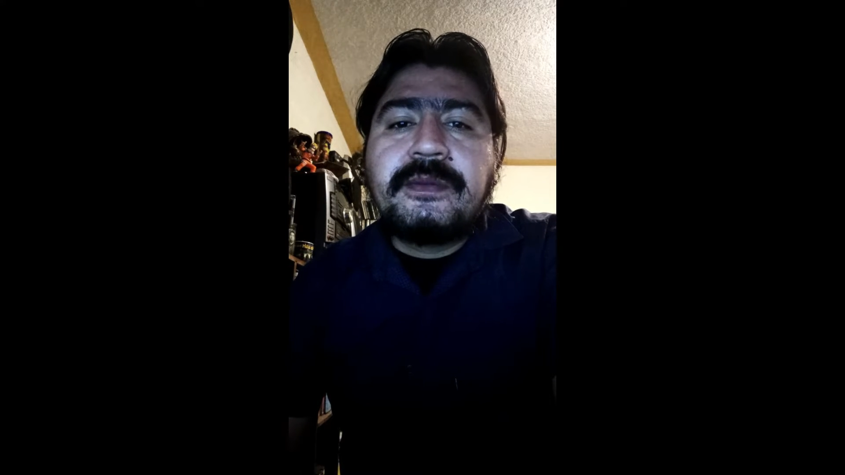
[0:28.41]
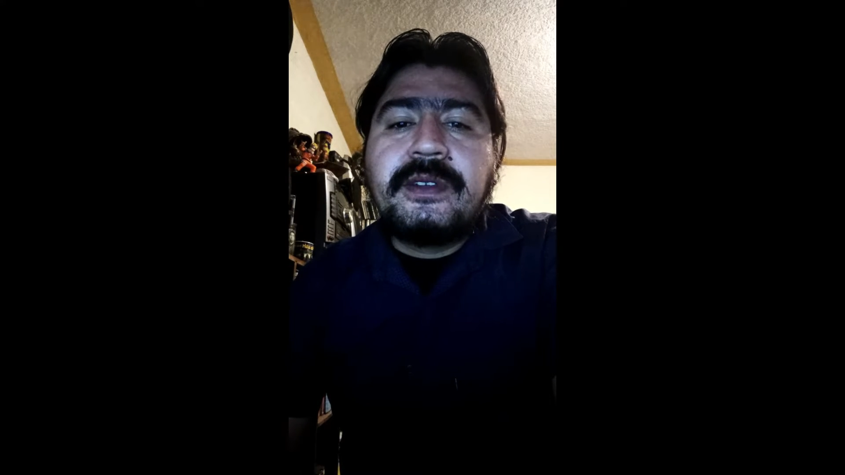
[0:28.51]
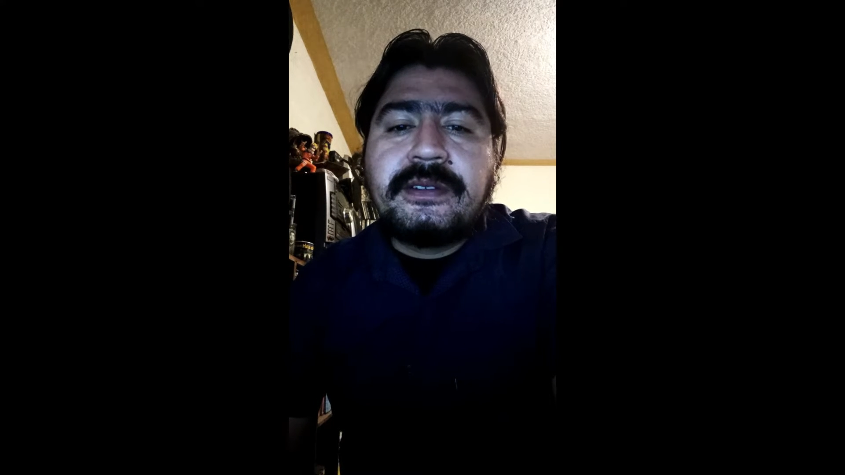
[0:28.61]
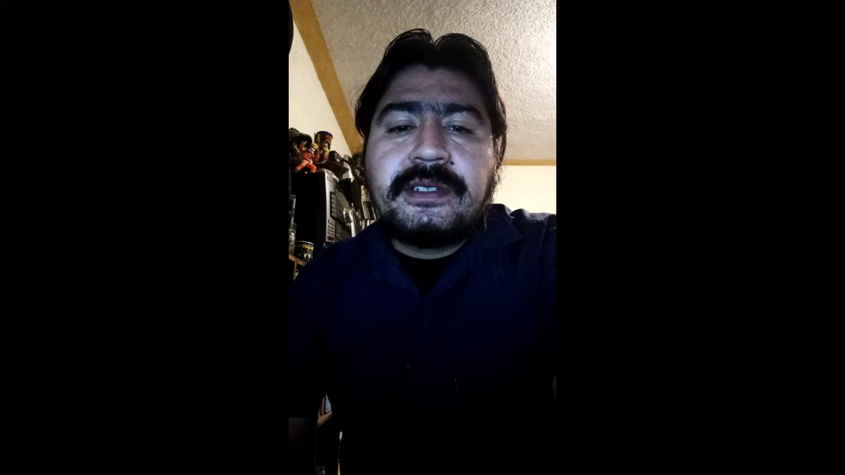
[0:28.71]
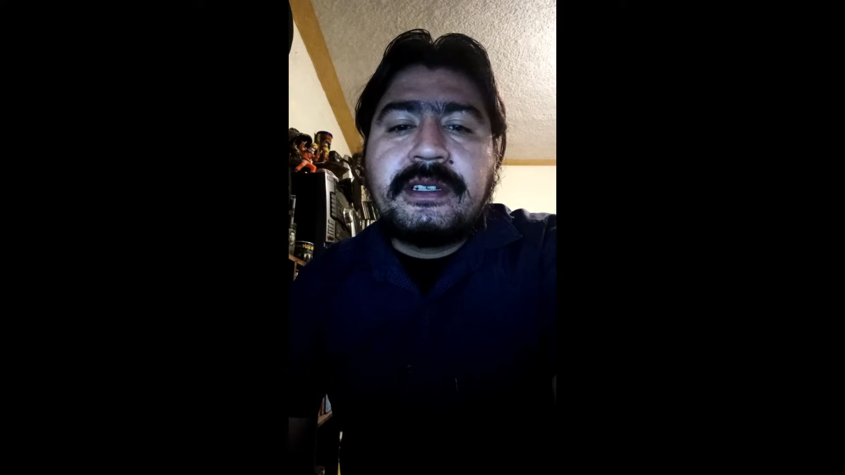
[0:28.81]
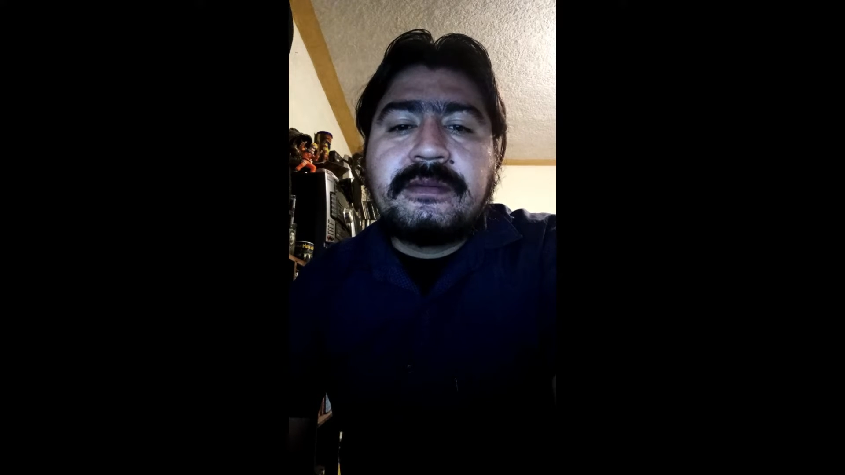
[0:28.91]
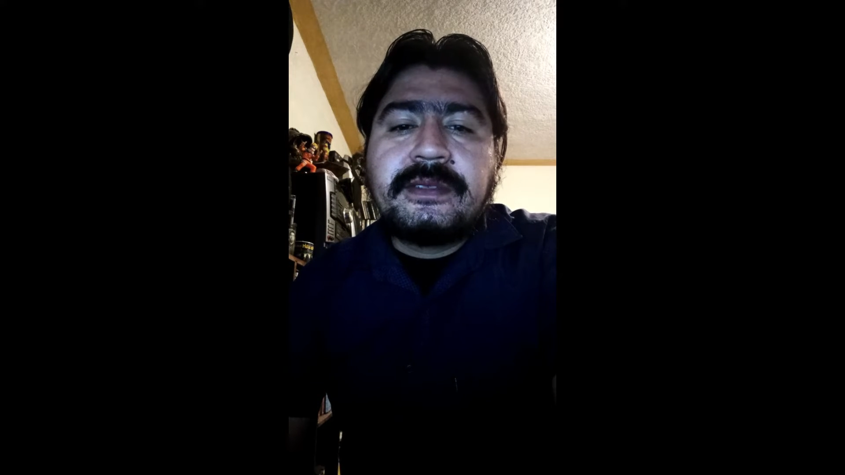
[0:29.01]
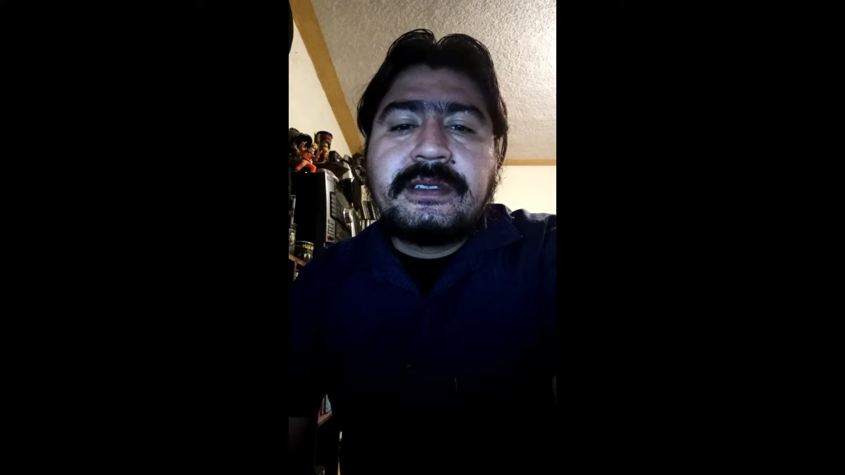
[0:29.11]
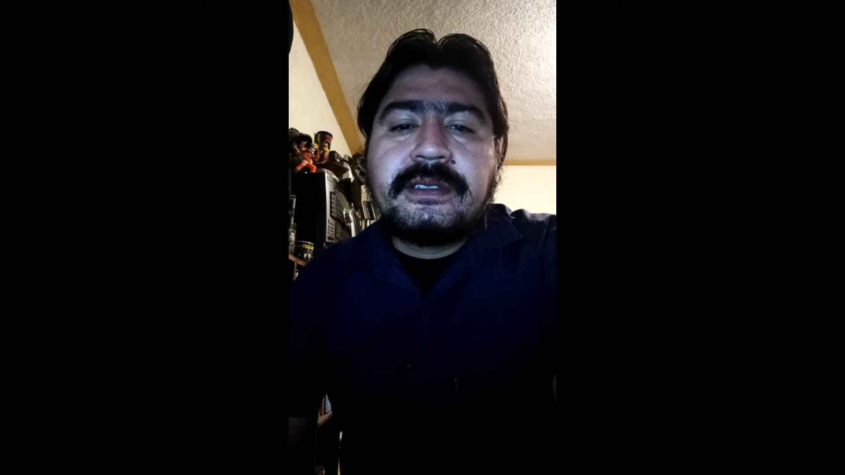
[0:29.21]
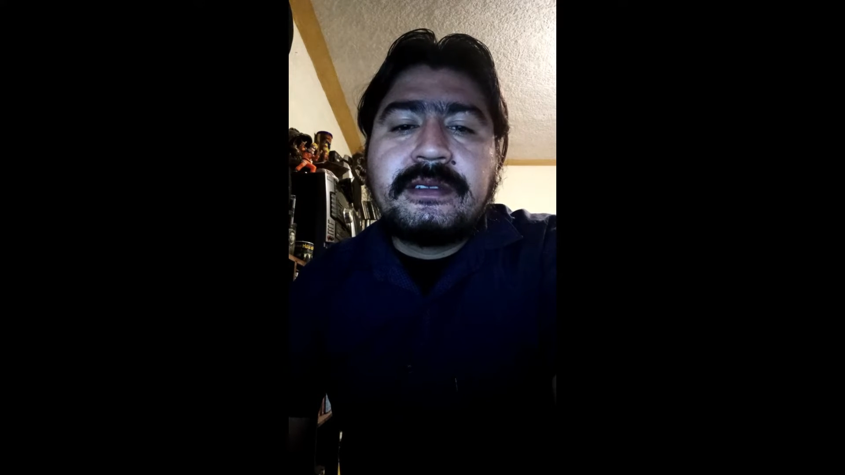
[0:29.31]

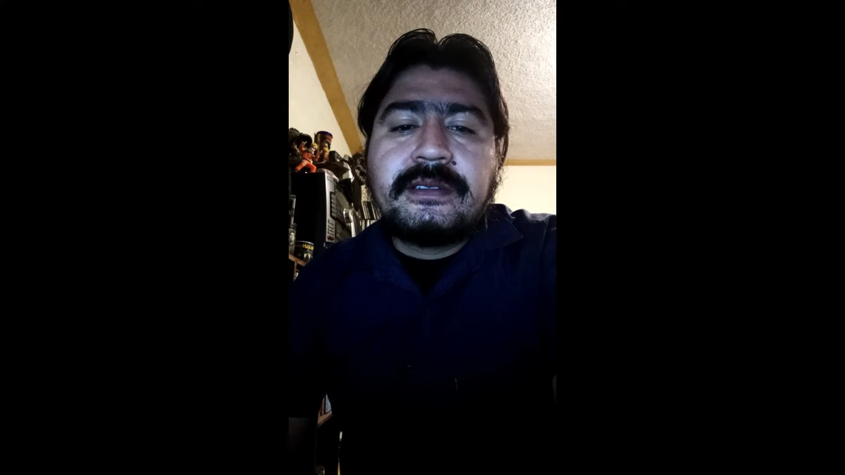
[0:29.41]
museums.